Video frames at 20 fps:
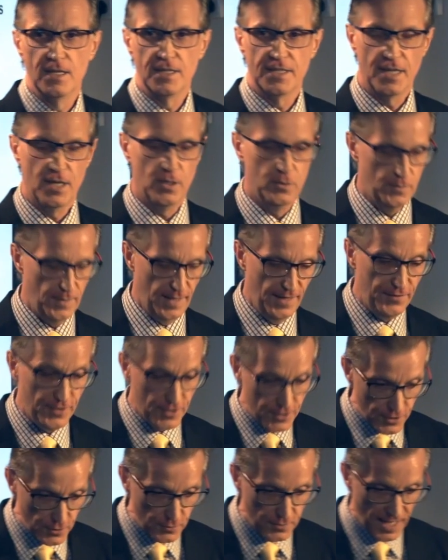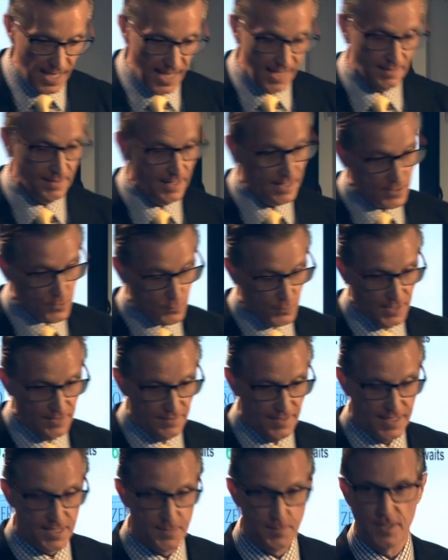So if you do that, as
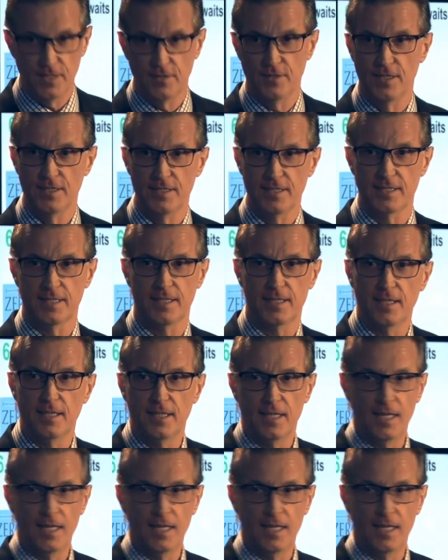we've experienced,